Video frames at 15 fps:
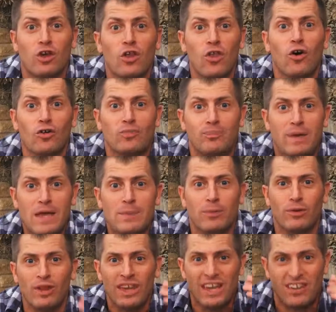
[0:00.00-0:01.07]
to those
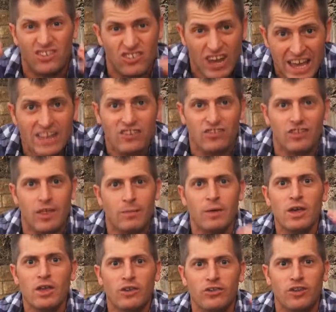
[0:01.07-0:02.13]
people, it changed them.
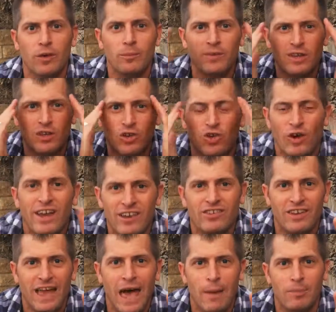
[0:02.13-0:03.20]
Something
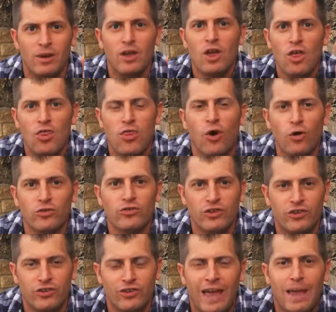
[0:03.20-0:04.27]
crazy happened. Those
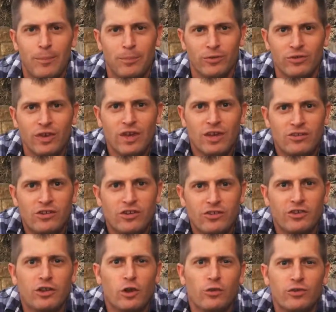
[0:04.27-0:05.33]
disciples,
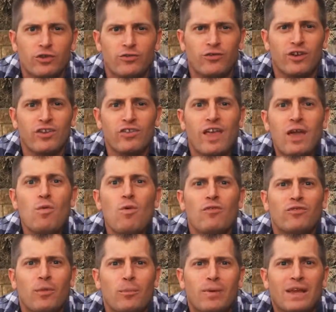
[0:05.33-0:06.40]
Jesus' closest friends, they went
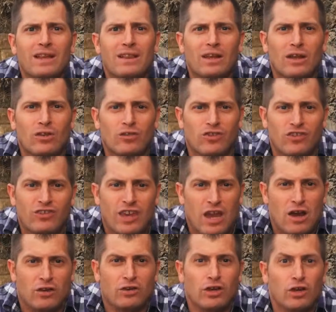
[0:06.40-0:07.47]
from being
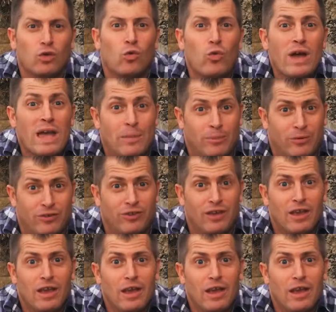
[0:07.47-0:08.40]
scared little wimps